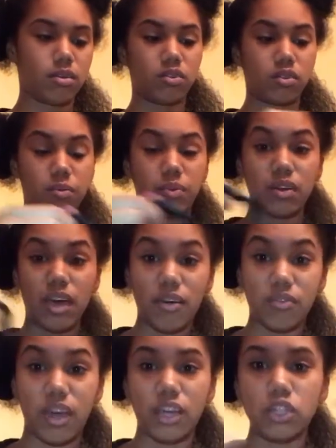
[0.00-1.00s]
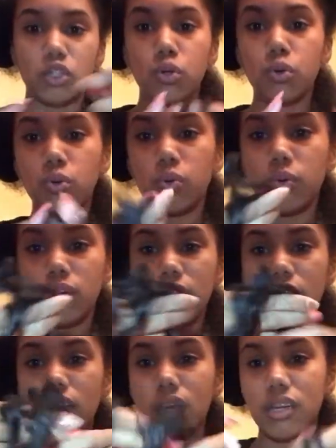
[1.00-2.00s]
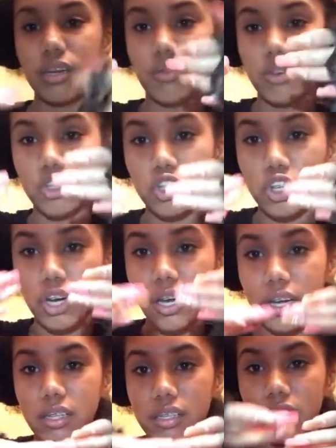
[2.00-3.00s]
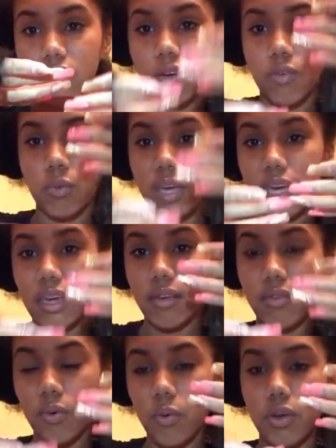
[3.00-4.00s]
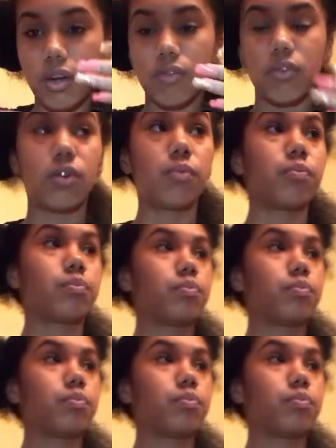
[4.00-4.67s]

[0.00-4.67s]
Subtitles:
So I'm gonna have like 2 different strands of weave or whatever.